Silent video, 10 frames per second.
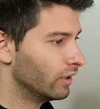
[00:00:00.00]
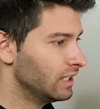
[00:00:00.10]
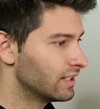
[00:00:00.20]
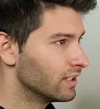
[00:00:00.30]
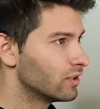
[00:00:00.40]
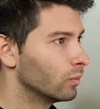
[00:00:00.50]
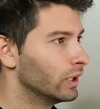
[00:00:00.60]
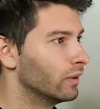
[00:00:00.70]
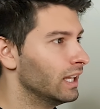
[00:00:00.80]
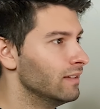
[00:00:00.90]
For instance,
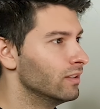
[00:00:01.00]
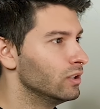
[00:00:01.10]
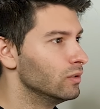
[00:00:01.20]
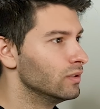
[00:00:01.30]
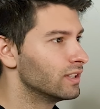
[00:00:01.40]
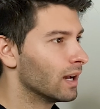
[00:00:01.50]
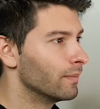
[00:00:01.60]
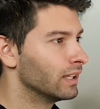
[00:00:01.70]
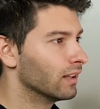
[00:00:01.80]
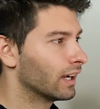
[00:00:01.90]
we could even use
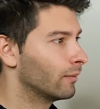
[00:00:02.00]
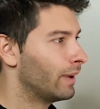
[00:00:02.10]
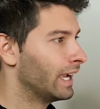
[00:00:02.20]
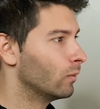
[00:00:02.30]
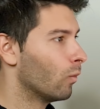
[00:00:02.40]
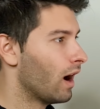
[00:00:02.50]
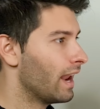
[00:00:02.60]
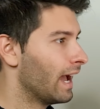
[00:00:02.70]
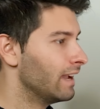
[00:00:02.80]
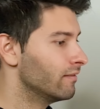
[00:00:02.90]
something like a Paint
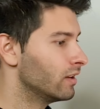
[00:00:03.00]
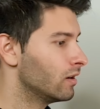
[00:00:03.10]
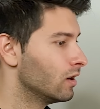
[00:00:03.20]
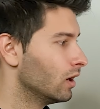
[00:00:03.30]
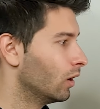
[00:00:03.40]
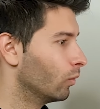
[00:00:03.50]
White Haven,